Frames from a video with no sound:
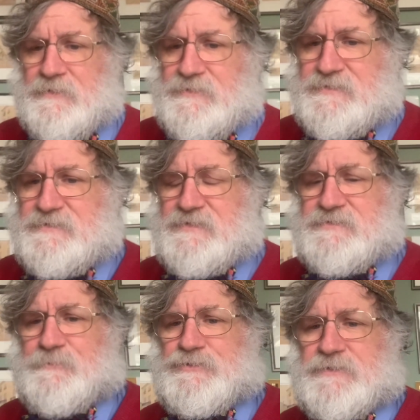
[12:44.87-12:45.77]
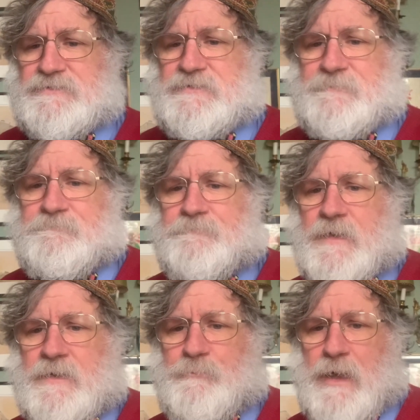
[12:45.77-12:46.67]
This is a subject
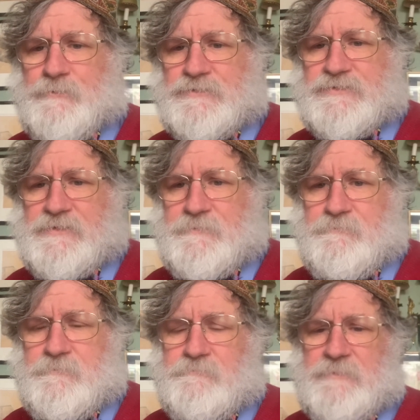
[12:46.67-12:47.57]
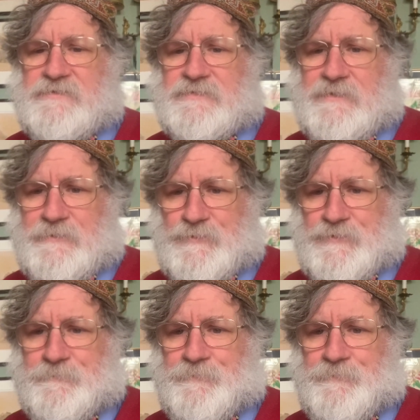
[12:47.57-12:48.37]
about mental health